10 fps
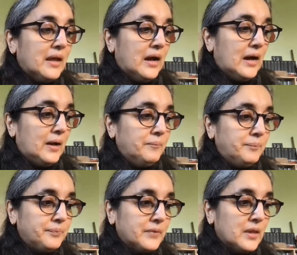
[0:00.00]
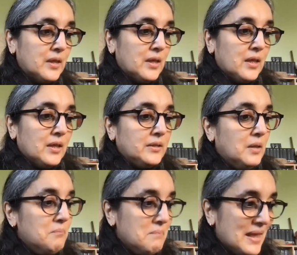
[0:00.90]
Um,
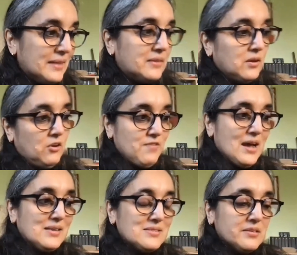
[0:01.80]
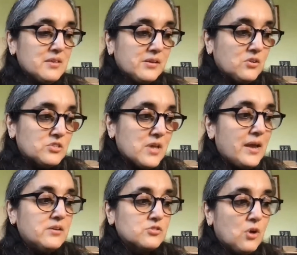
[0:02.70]
the myth of Isis and
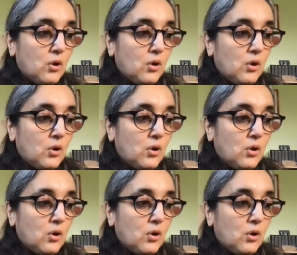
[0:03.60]
Osiris